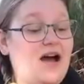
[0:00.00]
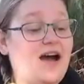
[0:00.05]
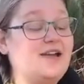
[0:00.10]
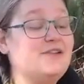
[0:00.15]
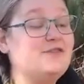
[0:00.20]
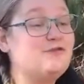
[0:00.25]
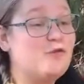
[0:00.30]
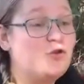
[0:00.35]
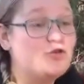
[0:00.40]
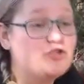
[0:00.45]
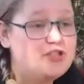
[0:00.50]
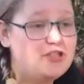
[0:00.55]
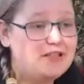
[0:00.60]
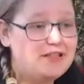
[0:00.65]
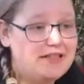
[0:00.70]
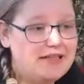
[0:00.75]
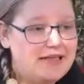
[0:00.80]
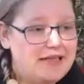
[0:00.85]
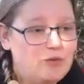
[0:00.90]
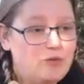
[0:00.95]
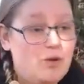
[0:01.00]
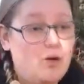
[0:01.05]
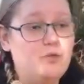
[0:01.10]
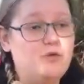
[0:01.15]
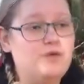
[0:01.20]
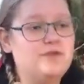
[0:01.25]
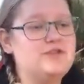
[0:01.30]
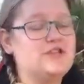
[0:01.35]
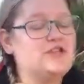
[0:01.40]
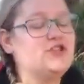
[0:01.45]
Unfortunately, while
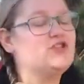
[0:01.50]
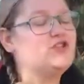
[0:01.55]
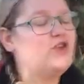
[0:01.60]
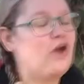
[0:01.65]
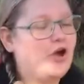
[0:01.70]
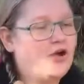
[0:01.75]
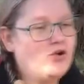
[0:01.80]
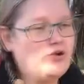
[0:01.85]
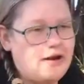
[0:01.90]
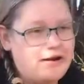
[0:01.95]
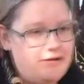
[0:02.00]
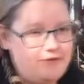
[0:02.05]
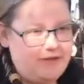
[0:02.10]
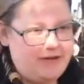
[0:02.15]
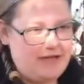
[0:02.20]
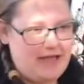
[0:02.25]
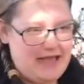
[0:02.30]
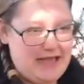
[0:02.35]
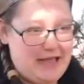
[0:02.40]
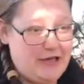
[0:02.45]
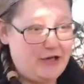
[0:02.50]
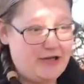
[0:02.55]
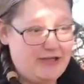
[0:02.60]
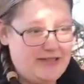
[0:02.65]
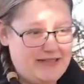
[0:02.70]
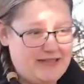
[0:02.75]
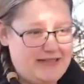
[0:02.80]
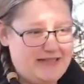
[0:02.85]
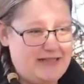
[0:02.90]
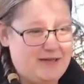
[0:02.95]
wolves are so great for the
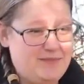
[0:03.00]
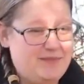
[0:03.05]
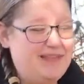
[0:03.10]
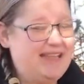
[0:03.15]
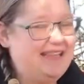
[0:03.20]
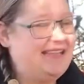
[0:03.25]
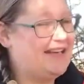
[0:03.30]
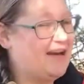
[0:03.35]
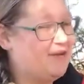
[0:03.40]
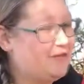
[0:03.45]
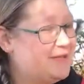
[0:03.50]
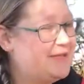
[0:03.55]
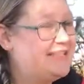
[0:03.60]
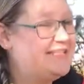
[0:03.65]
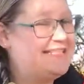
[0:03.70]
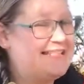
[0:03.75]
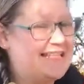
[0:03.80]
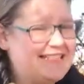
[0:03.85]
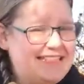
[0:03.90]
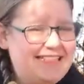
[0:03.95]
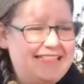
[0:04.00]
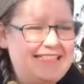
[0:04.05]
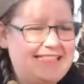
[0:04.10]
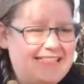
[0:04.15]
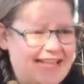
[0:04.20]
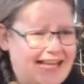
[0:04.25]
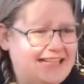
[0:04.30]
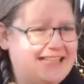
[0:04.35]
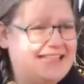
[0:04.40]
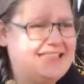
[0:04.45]
ecosystem, the government doesn't
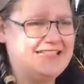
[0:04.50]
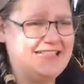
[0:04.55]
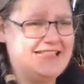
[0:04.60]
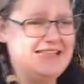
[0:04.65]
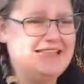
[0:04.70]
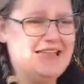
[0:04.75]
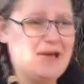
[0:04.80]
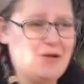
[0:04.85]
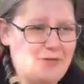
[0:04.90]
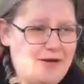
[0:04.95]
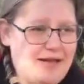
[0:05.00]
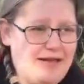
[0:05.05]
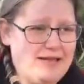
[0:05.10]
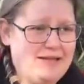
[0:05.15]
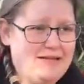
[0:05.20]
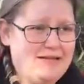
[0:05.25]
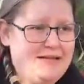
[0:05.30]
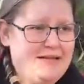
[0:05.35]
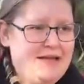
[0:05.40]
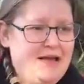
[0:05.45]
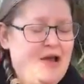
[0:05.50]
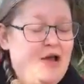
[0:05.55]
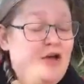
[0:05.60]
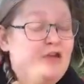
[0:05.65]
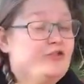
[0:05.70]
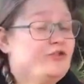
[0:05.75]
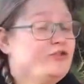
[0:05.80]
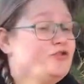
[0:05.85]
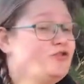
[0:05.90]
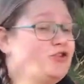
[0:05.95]
exactly see it that way
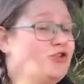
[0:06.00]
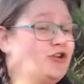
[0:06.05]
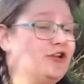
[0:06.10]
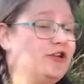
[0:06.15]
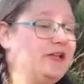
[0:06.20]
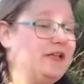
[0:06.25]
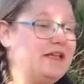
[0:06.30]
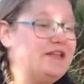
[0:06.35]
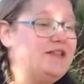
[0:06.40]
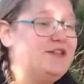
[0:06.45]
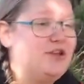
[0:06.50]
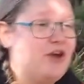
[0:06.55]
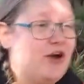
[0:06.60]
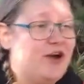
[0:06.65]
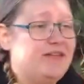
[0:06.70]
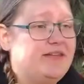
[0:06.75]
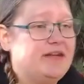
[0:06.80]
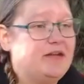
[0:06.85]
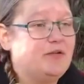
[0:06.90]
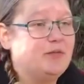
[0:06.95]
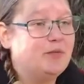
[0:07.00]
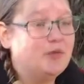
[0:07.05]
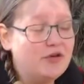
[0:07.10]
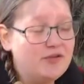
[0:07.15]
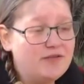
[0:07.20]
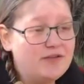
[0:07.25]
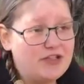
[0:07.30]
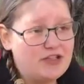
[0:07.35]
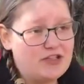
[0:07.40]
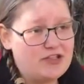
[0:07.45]
not two years ago, they
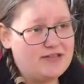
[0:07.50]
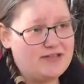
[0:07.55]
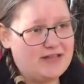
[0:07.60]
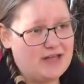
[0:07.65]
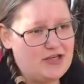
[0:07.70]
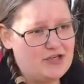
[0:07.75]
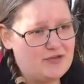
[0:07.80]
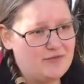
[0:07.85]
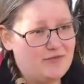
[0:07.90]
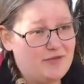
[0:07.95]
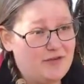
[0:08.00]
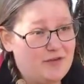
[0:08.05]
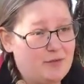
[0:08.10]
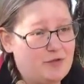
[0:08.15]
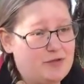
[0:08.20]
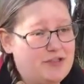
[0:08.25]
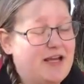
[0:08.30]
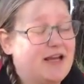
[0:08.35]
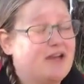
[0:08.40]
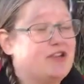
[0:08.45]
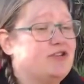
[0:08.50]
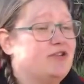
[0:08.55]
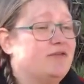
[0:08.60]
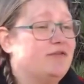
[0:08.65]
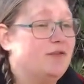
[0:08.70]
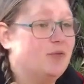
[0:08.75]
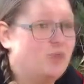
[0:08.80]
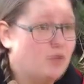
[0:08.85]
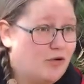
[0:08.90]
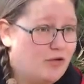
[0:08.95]
removed legislation for the protection
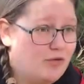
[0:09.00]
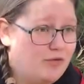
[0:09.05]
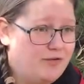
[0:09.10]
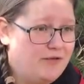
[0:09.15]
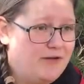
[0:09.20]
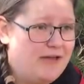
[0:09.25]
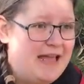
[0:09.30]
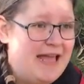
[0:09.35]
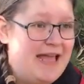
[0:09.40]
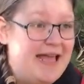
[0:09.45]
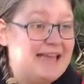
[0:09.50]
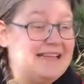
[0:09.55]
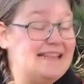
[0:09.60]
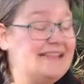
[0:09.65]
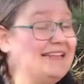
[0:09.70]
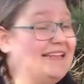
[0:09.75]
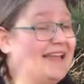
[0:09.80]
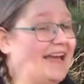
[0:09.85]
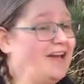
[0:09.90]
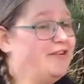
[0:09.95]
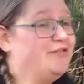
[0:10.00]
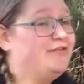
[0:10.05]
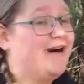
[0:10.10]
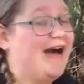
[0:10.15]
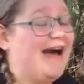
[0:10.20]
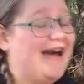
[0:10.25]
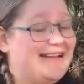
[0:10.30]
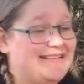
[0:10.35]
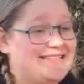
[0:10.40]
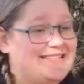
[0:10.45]
of the wolf and allowed for
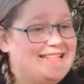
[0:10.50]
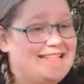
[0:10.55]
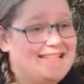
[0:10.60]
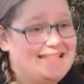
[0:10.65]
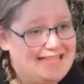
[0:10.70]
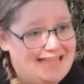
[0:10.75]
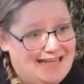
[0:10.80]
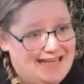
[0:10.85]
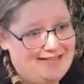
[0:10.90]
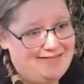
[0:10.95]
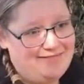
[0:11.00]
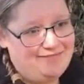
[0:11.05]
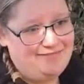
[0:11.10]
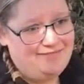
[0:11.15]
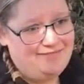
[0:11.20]
hunting again.